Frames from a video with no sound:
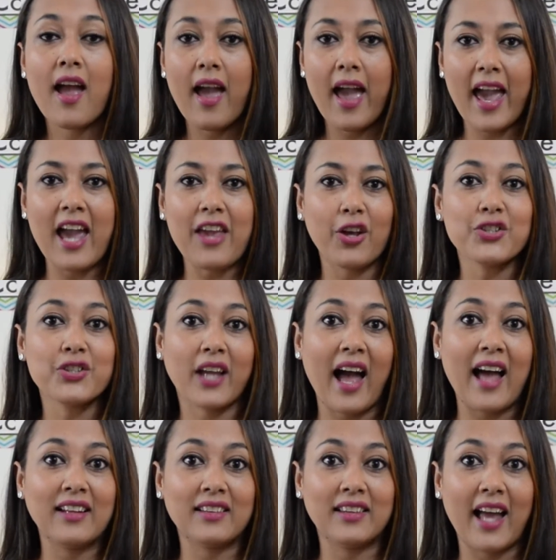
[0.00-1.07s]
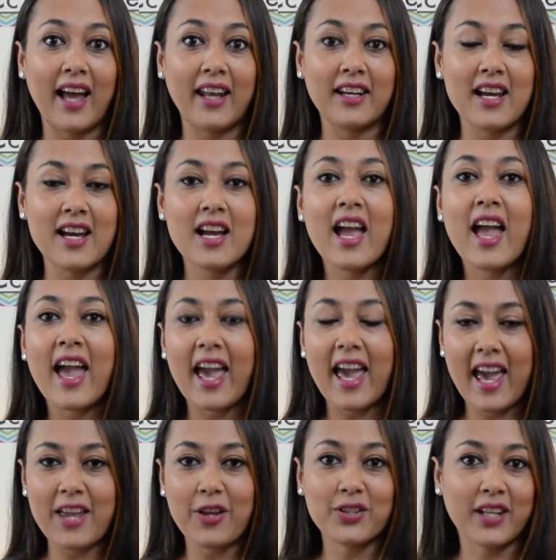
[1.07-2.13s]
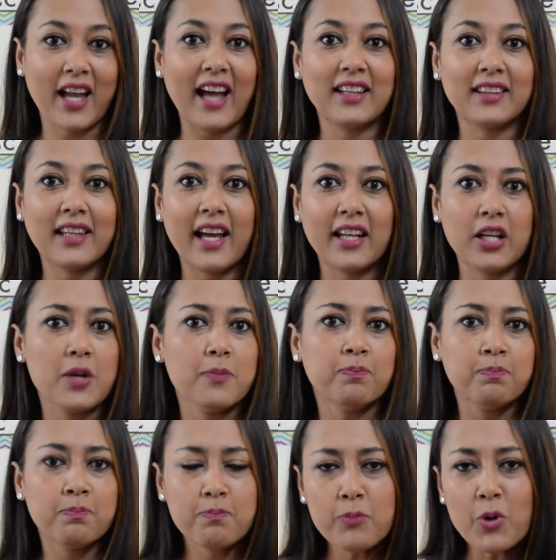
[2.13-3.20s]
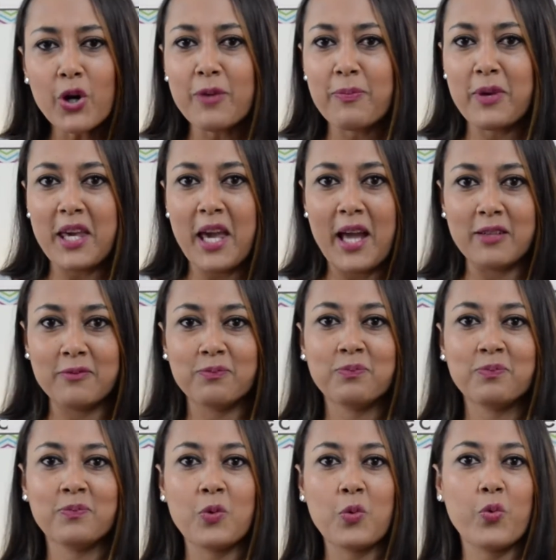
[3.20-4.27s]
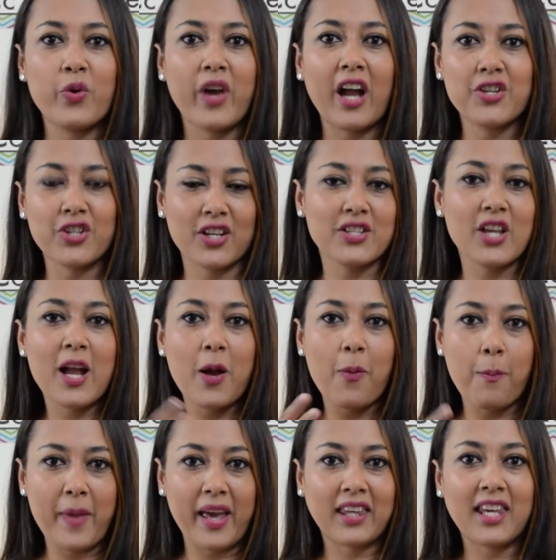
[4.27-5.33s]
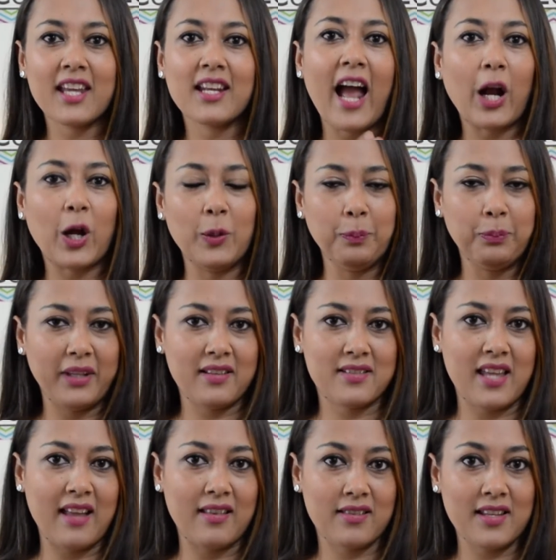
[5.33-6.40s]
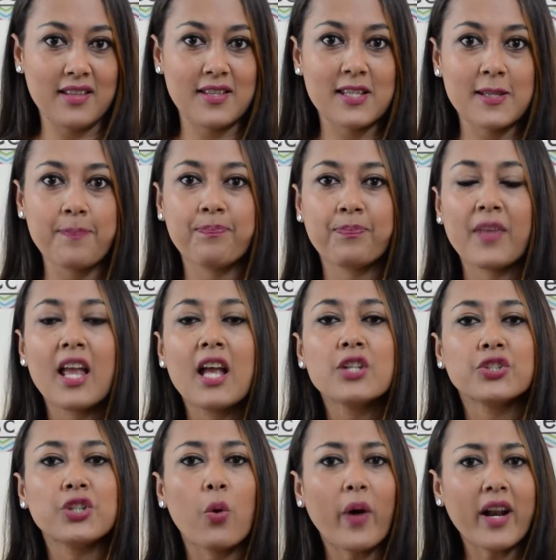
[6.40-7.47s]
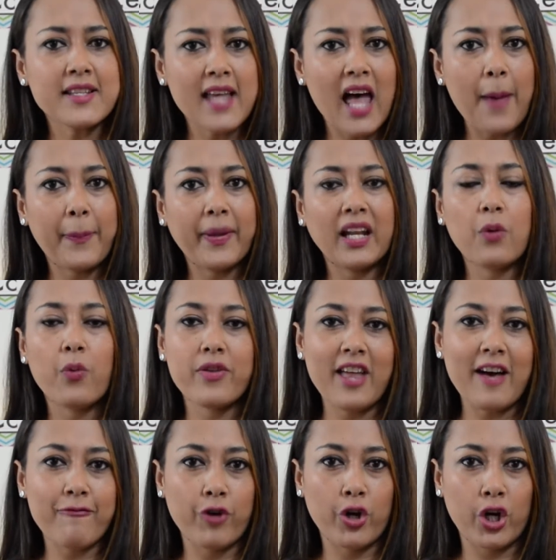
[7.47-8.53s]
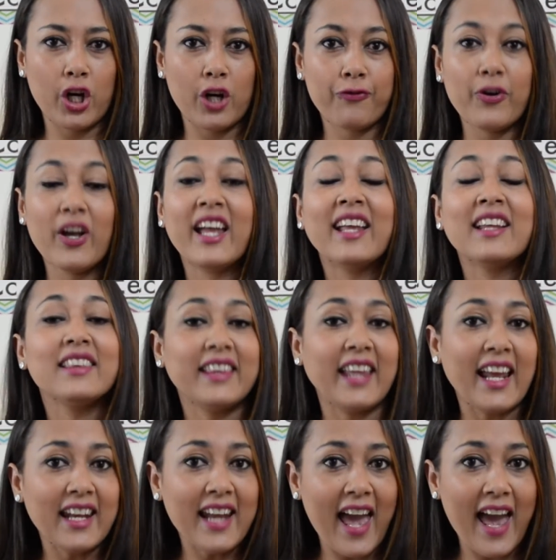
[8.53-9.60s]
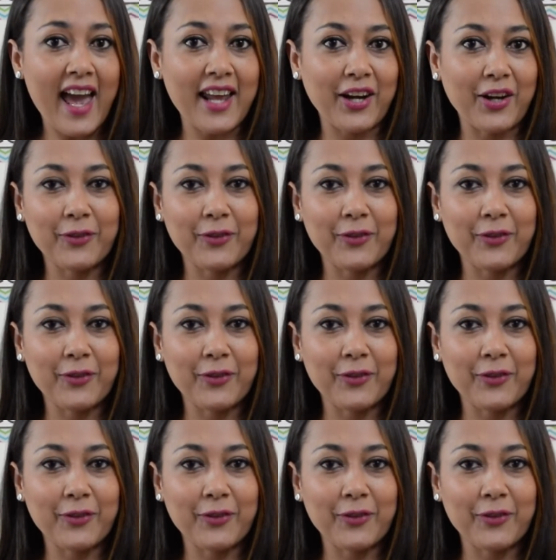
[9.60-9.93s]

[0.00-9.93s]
Ellos cantan. Ellos cantan muy bien. We are just making a complete sentence. So what is happening with the verb tener?